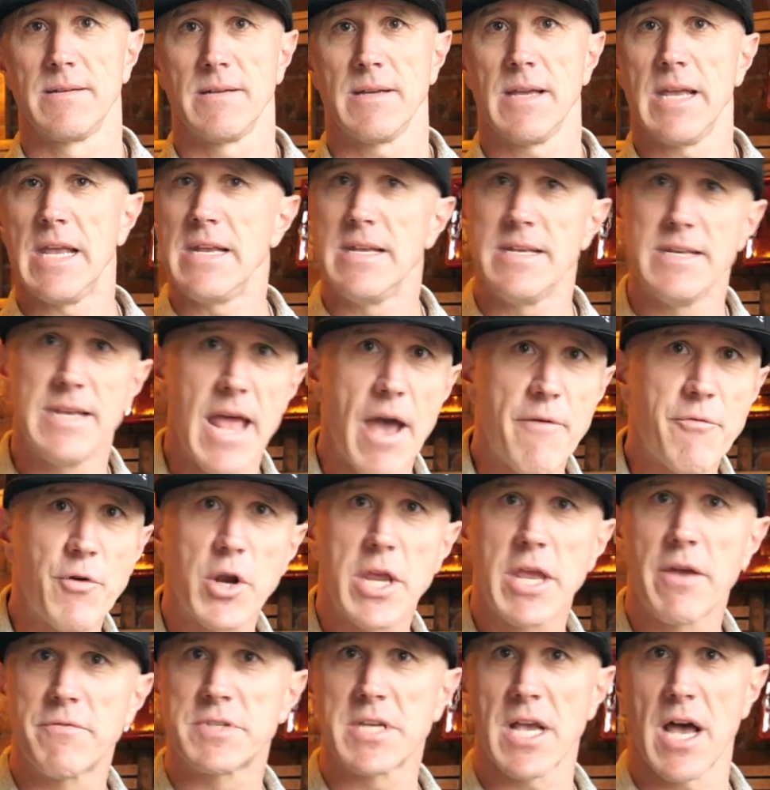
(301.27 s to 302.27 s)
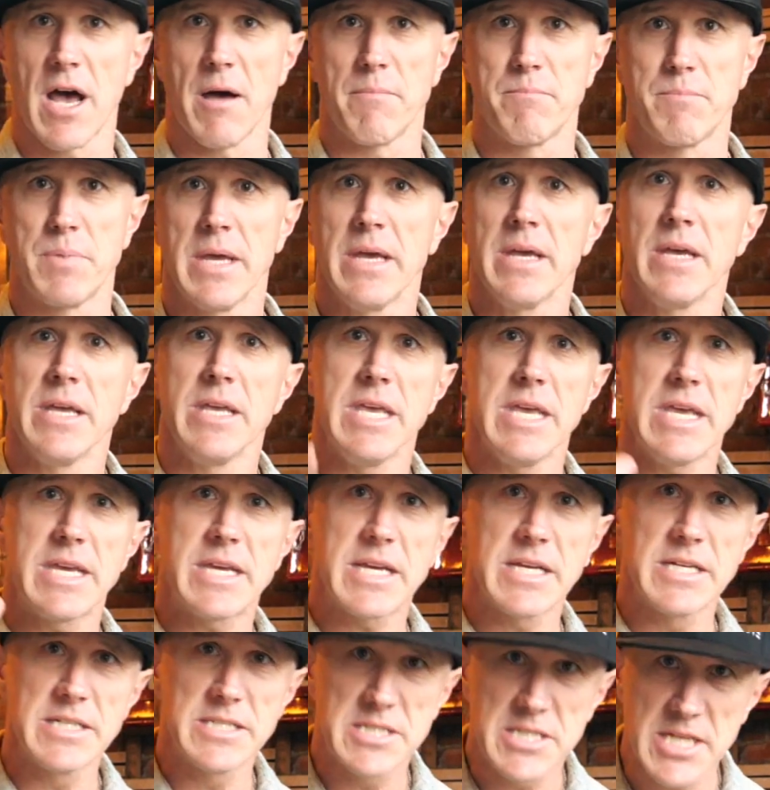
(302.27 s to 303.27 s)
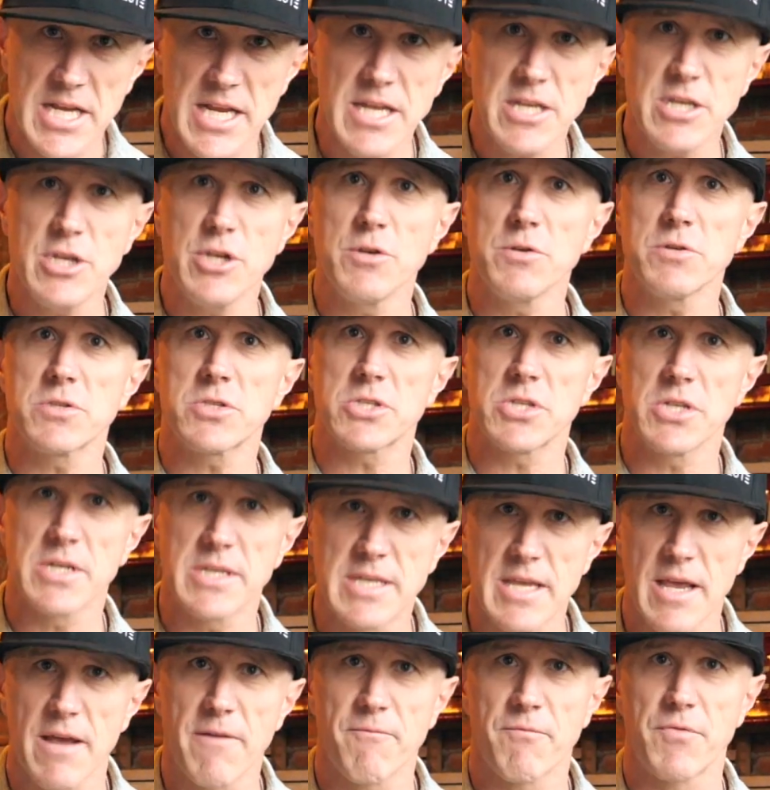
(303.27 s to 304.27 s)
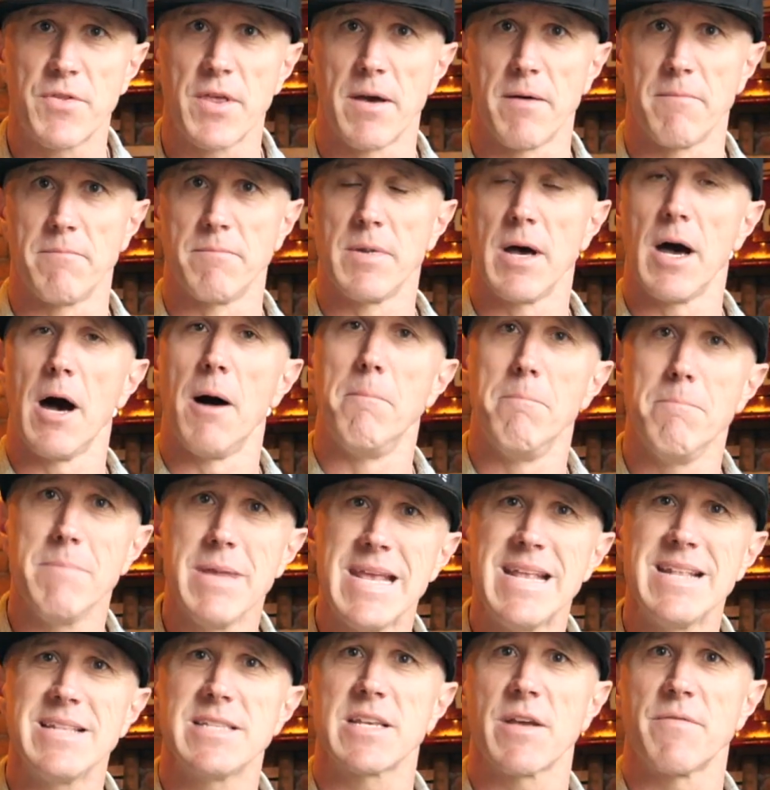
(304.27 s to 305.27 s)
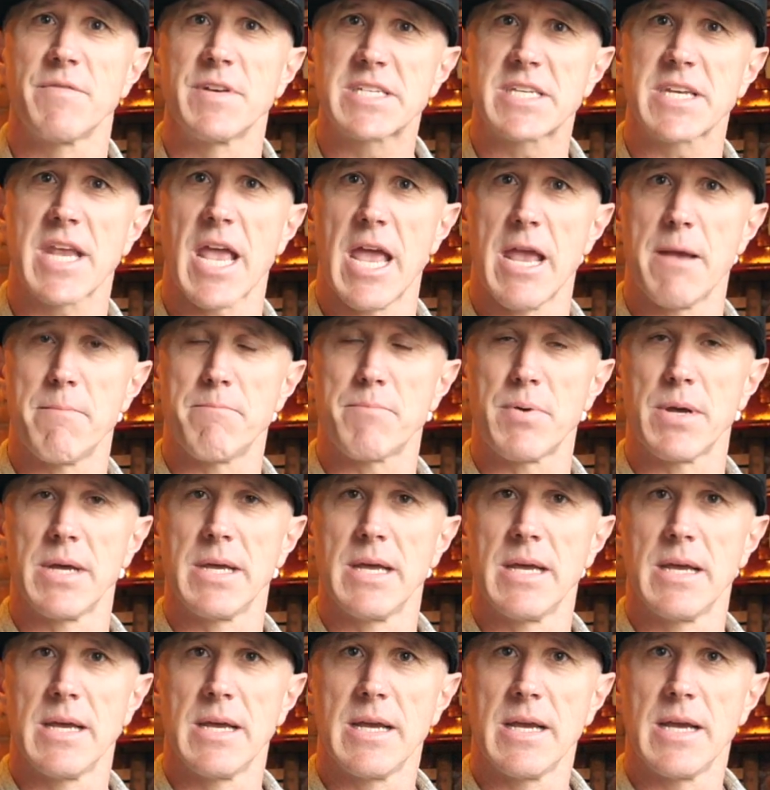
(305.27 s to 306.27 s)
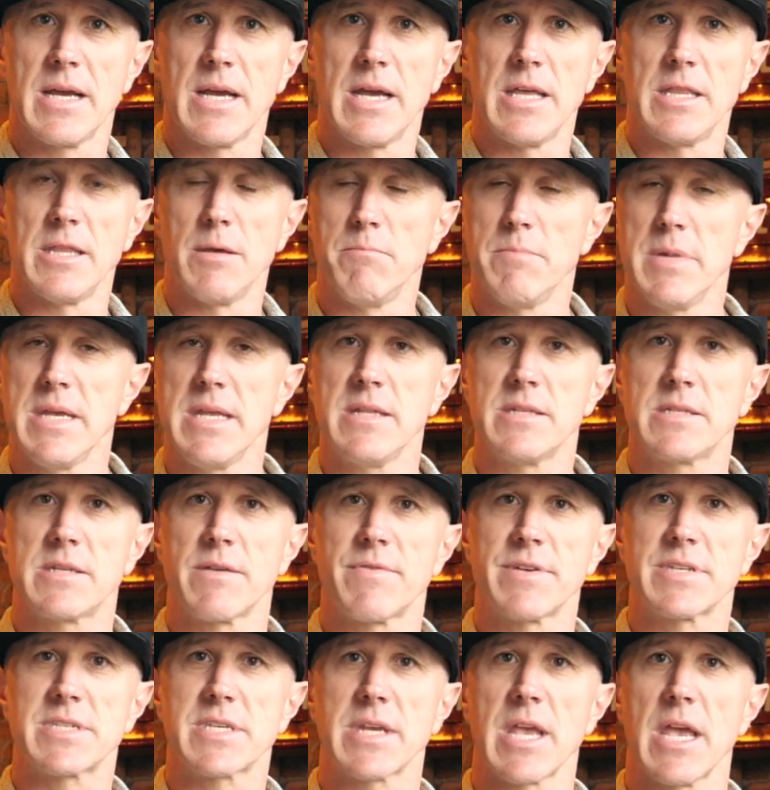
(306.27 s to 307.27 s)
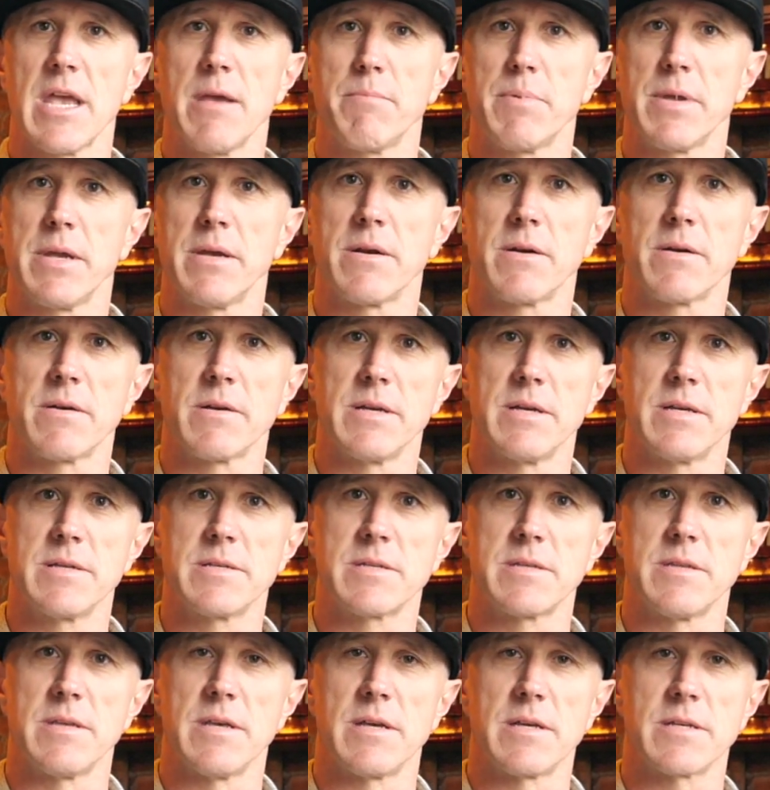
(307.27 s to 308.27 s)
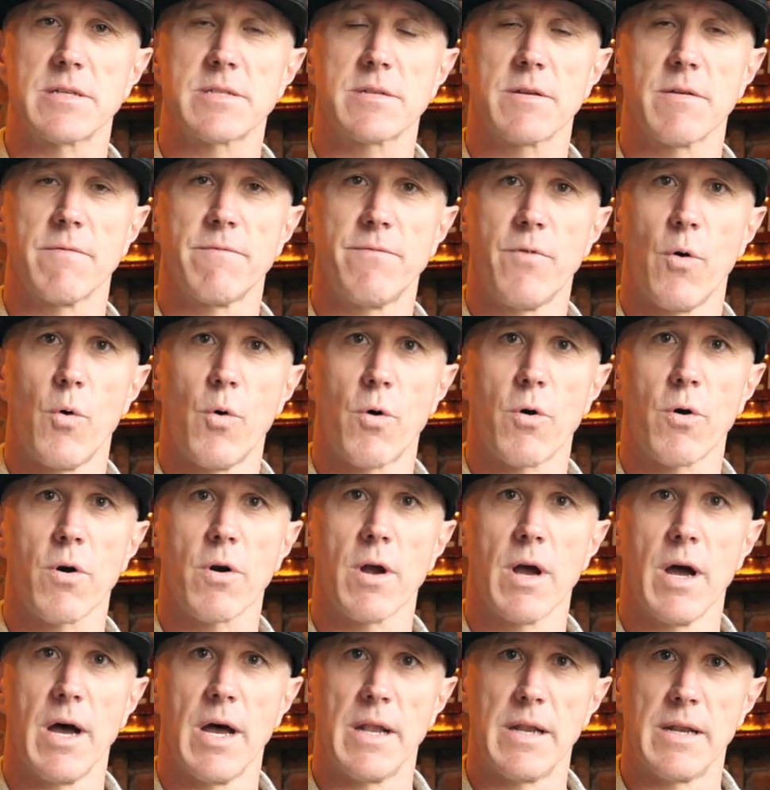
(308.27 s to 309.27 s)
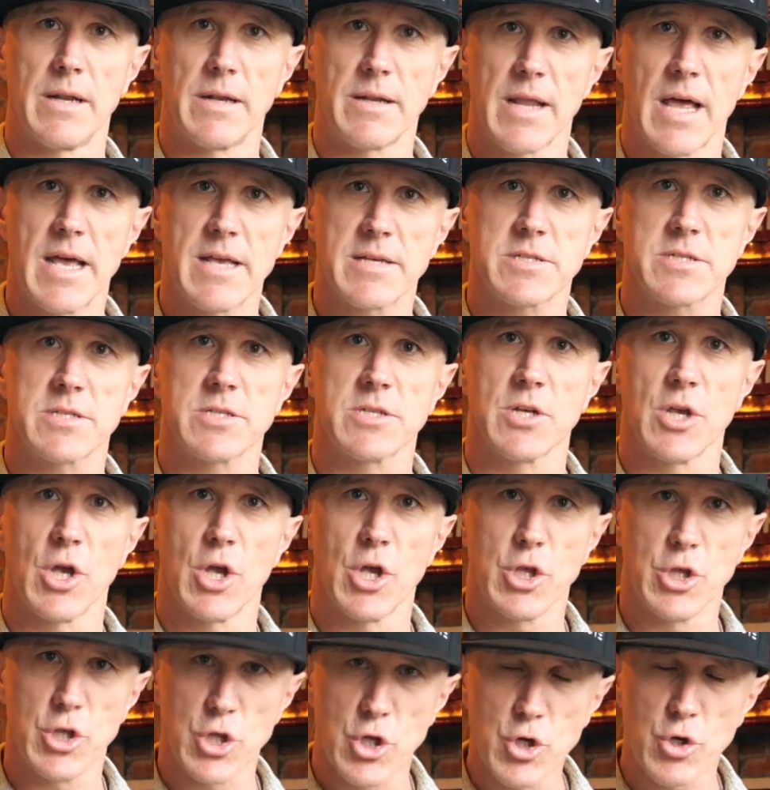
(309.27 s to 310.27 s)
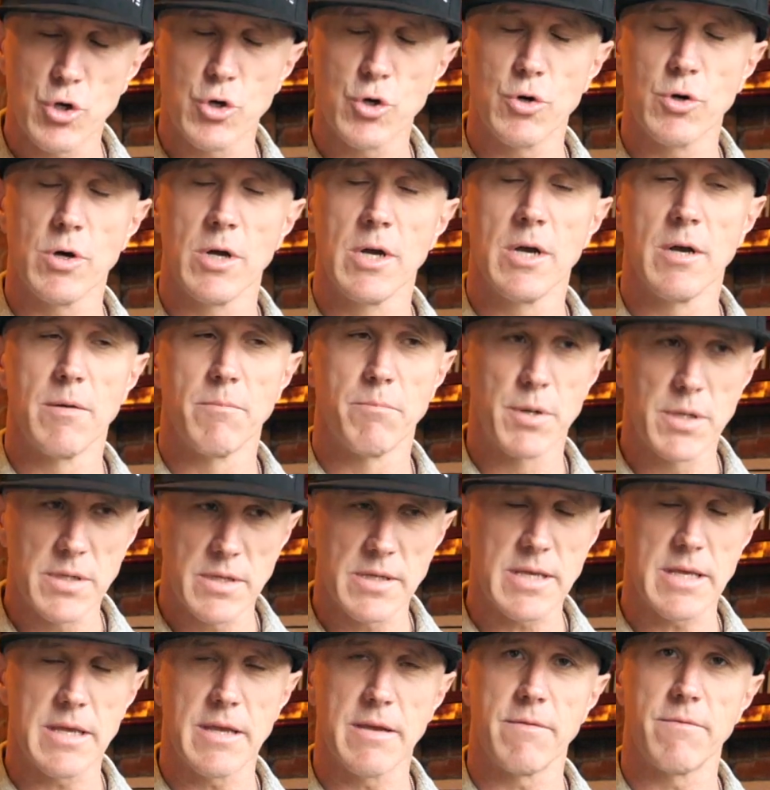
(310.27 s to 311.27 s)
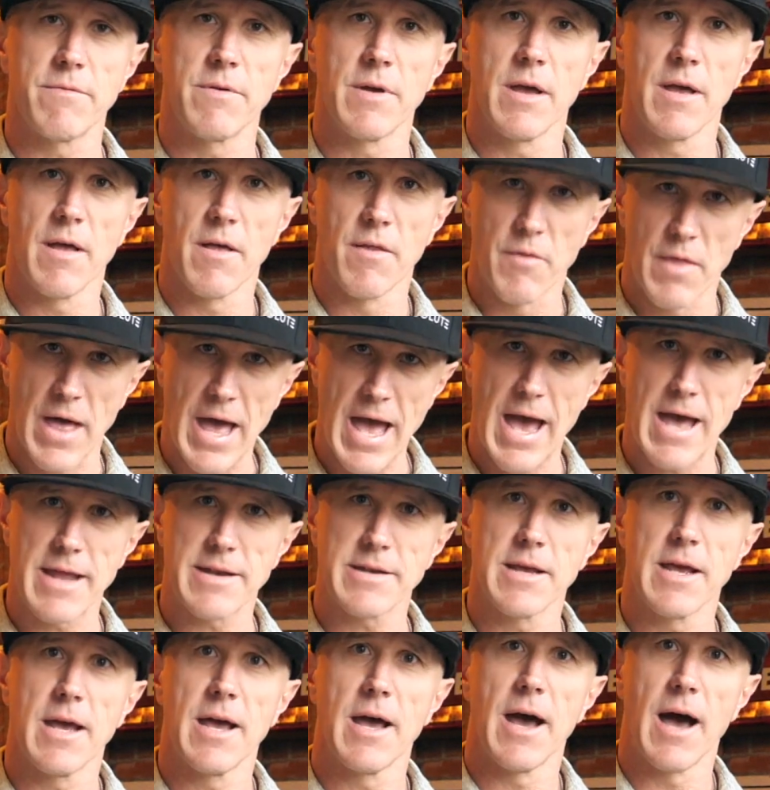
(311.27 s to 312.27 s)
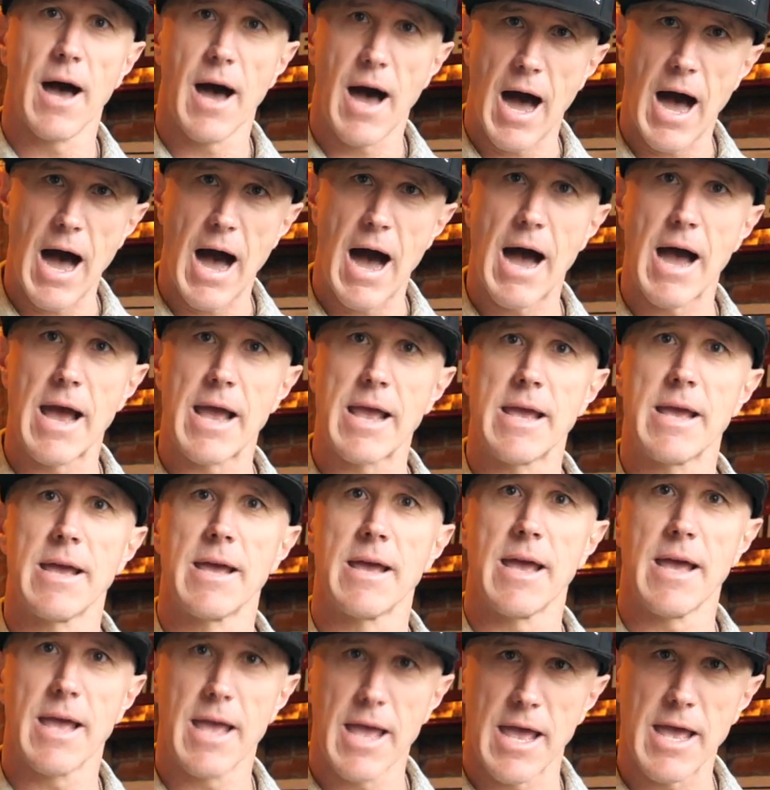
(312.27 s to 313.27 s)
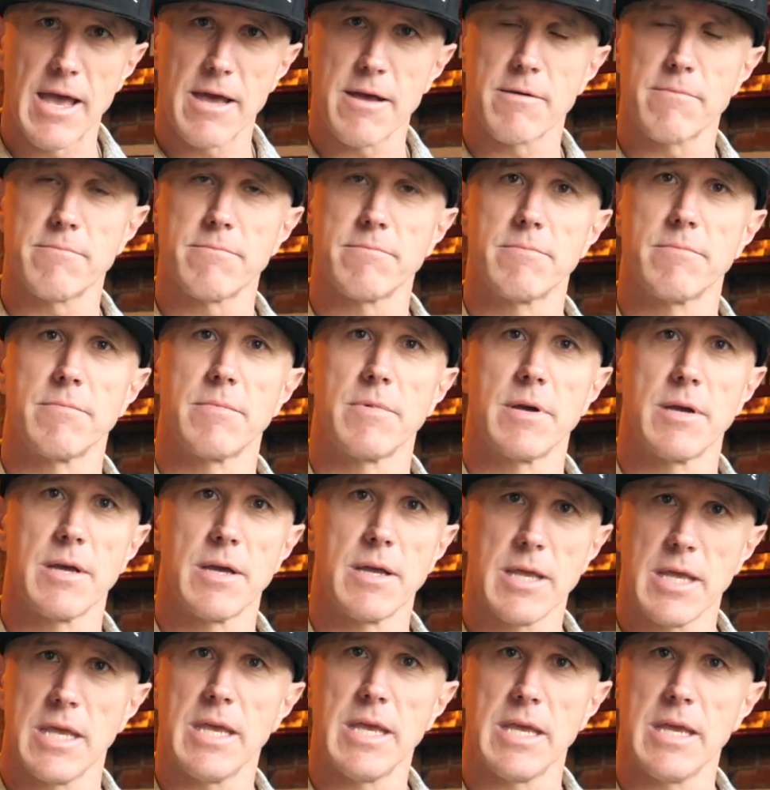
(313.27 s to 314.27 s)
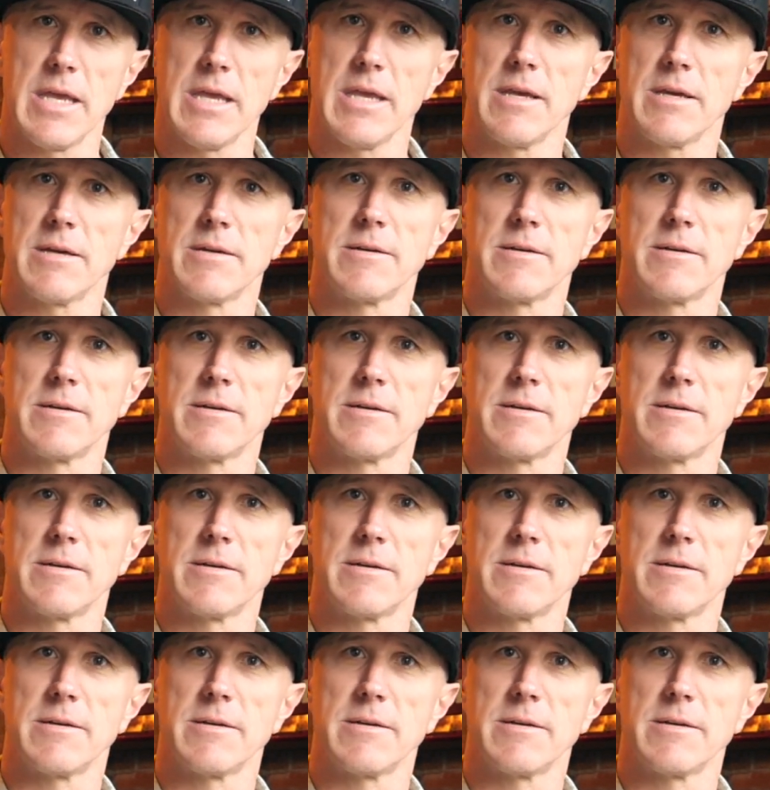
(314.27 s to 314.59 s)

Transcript: He never gives up. He continues to give them a means of escape. And the means of escape here is this: for unless you believe that I am he.